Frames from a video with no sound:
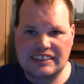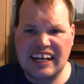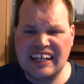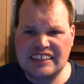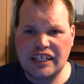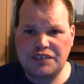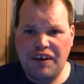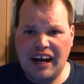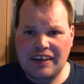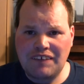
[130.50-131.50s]
This is
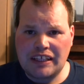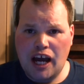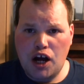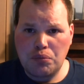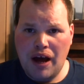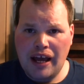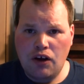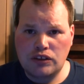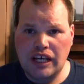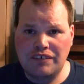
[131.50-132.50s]
Frankie MacDonald, my
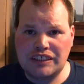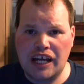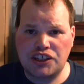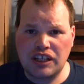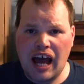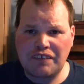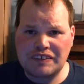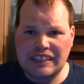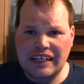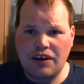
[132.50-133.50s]
own TV station live
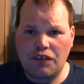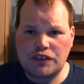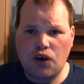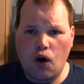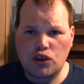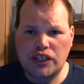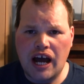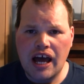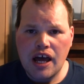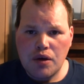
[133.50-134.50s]
in Sydney, Nova
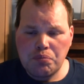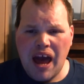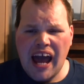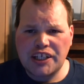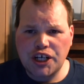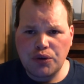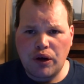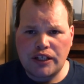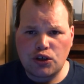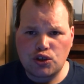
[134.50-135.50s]
Scotia. Major
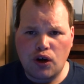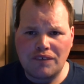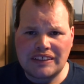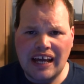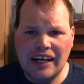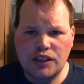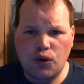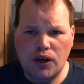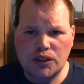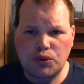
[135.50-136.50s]
winter storm is headed
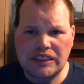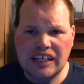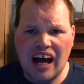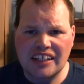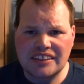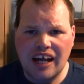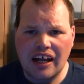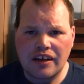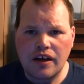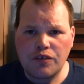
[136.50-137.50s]
towards Wisconsin
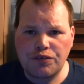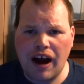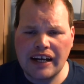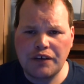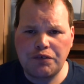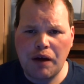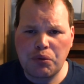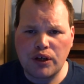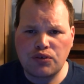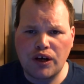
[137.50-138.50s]
on Friday,
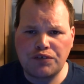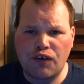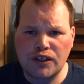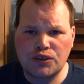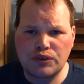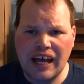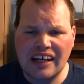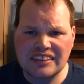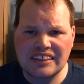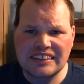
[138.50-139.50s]
February 24,
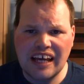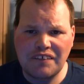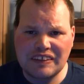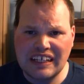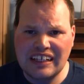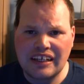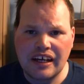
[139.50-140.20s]
2017.